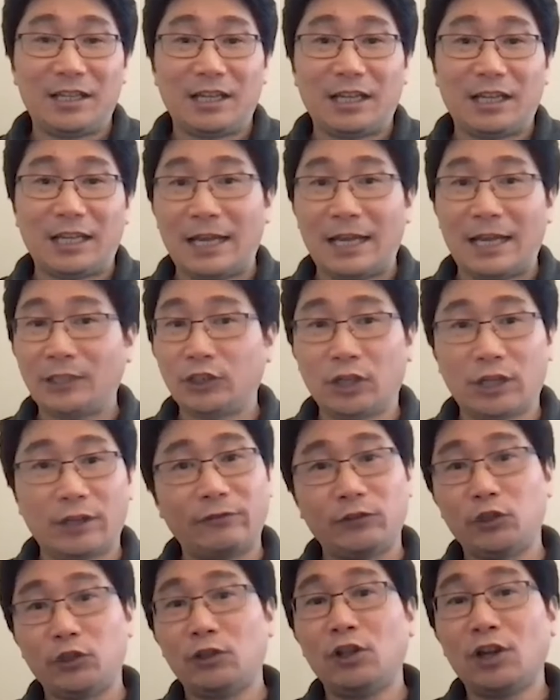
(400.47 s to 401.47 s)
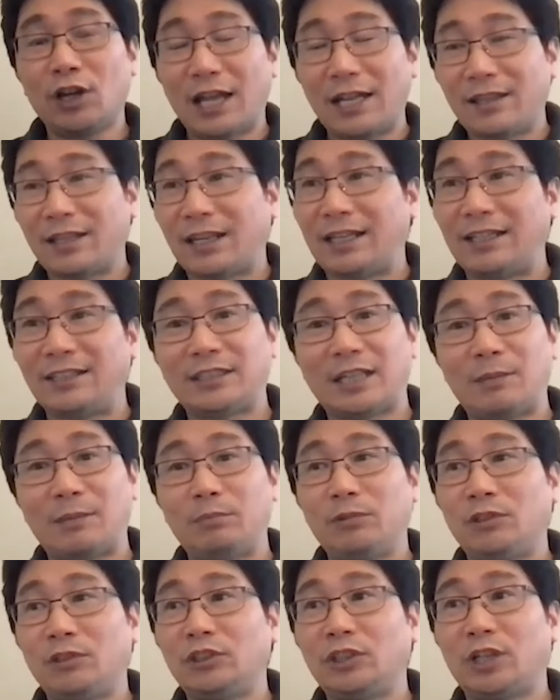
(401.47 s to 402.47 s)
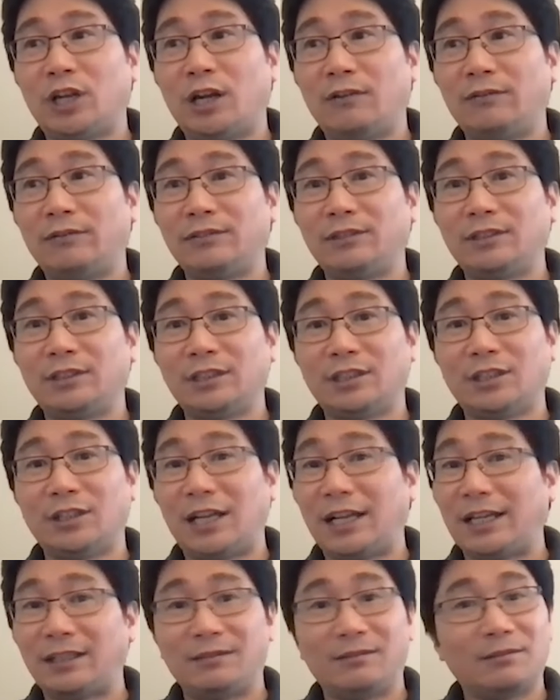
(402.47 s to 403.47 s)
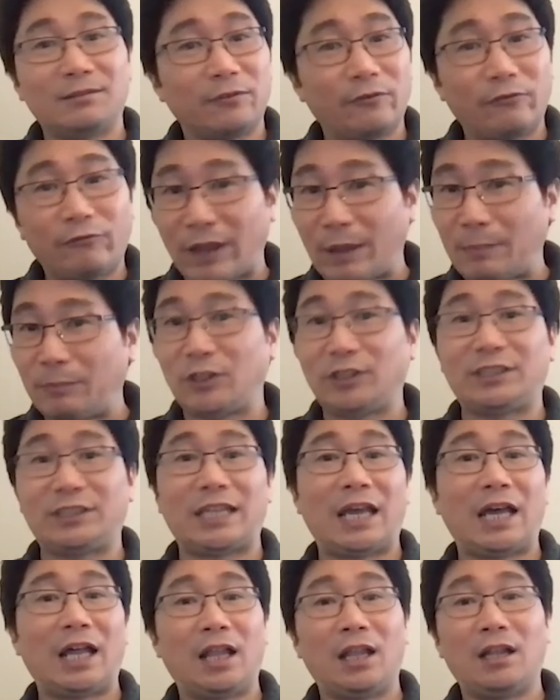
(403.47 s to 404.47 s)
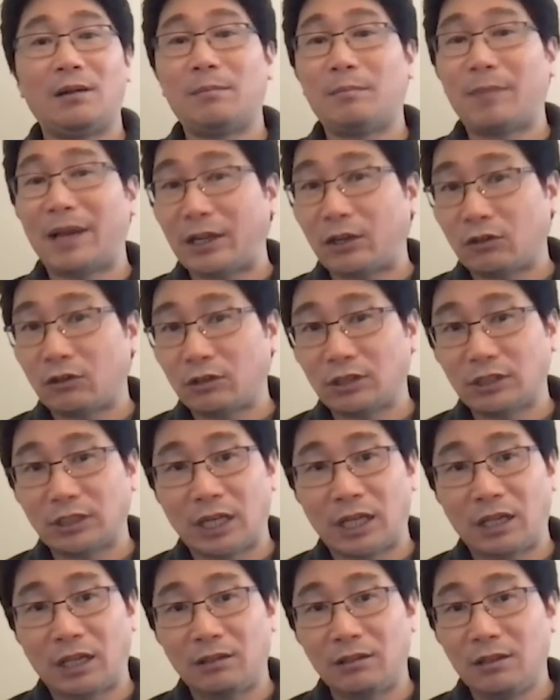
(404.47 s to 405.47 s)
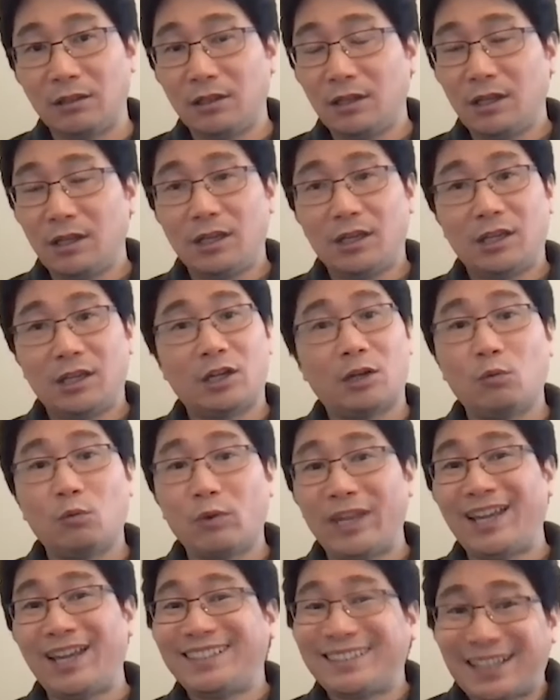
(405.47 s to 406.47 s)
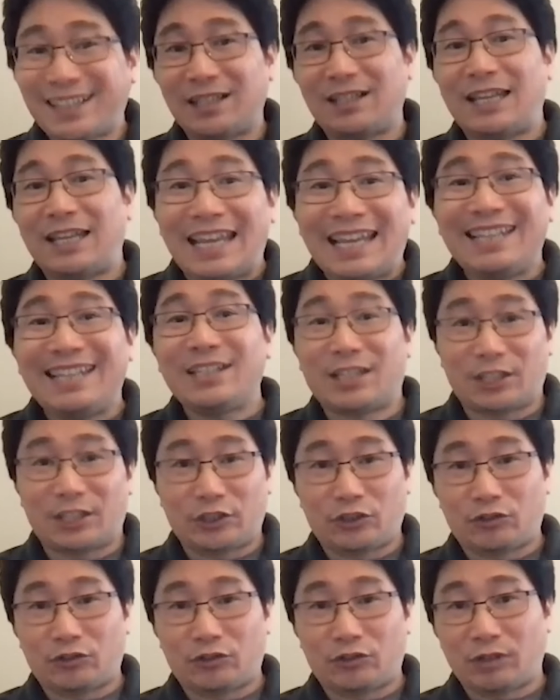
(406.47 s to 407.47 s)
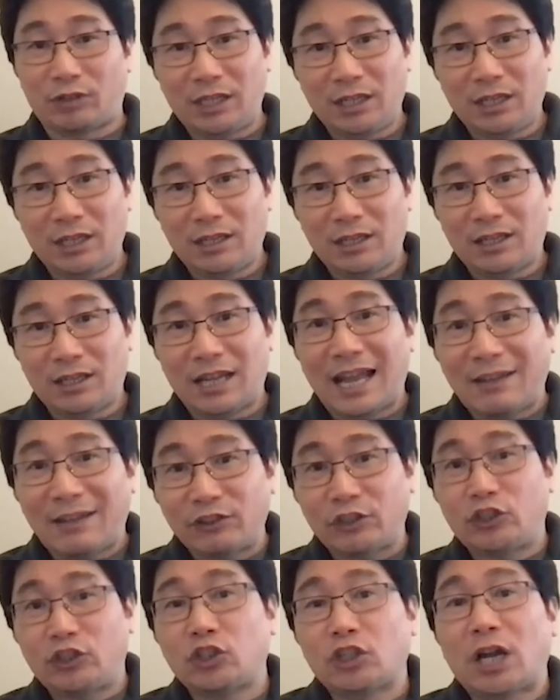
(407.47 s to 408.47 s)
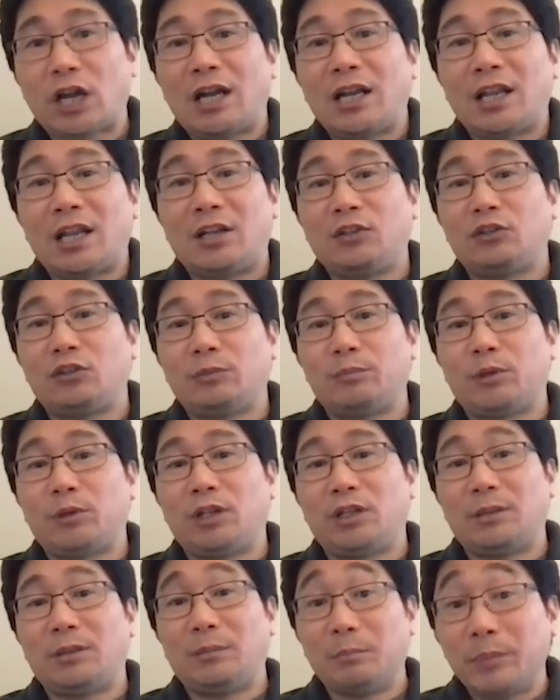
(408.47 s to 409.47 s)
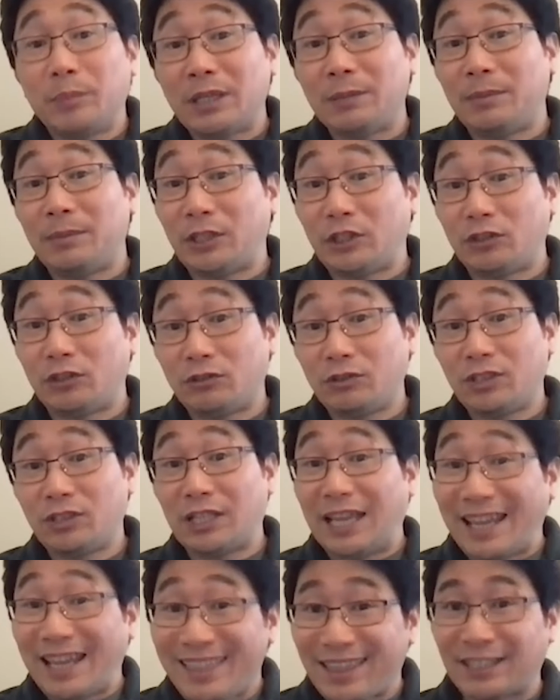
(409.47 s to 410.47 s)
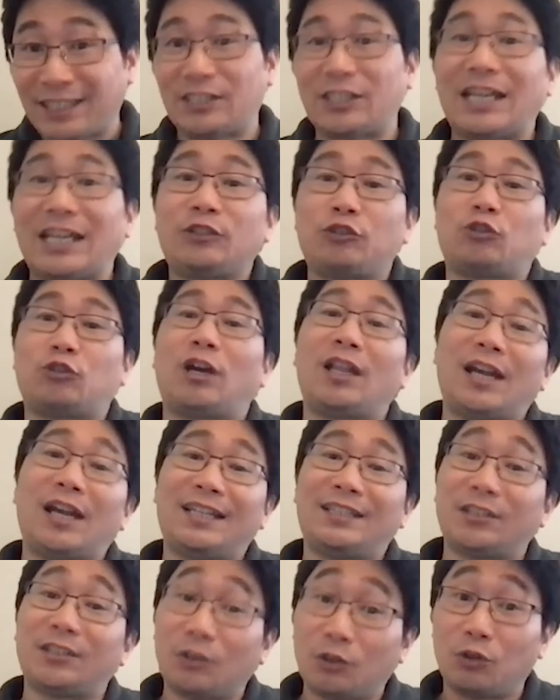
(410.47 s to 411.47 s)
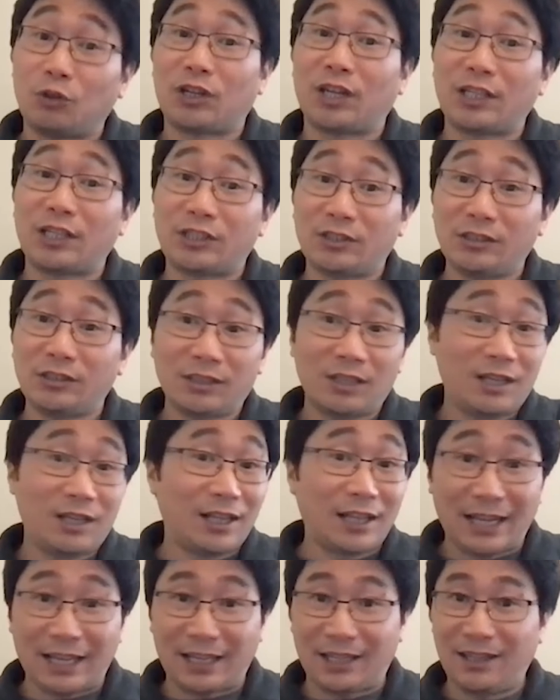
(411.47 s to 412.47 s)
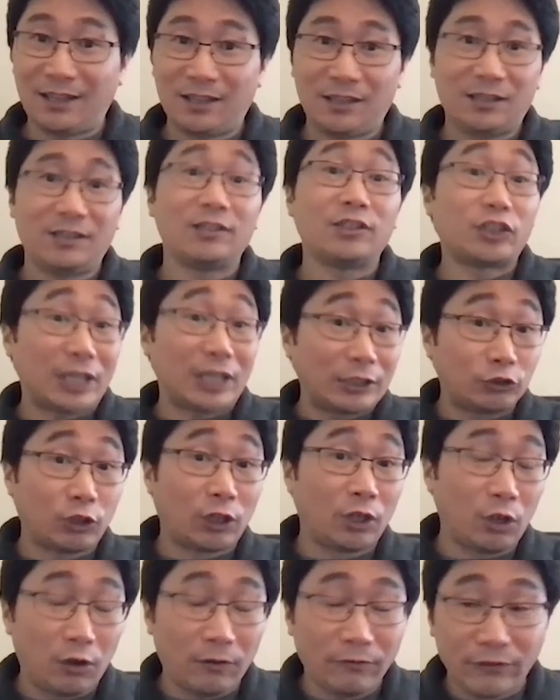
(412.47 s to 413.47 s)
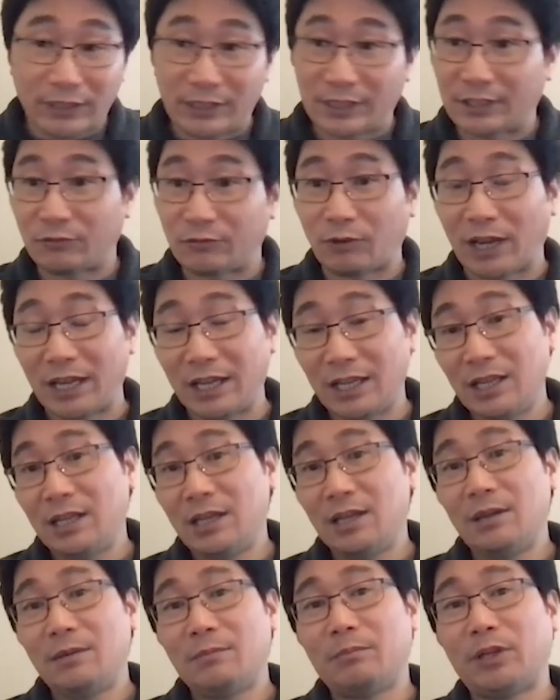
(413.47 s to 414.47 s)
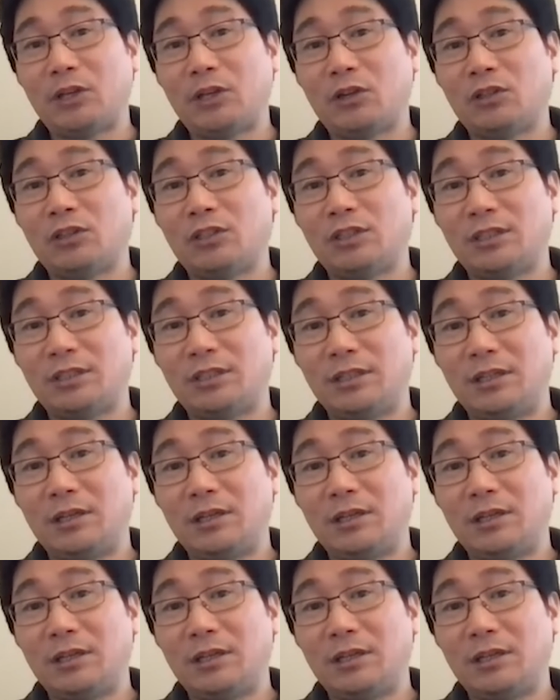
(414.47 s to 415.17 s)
Yeah. So if you look at the examples of like femtocell, microcell, we as the industry have started to put BBUs in the centralized locations, like central offices, right? Because,